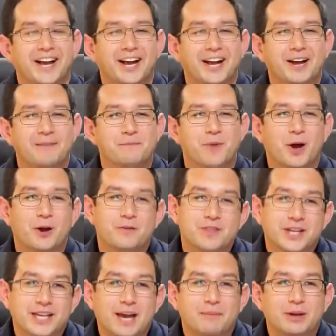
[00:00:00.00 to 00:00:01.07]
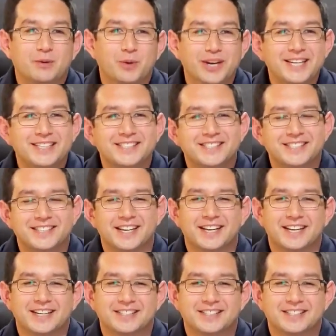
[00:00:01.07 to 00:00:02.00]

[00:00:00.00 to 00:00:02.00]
over the coming weeks.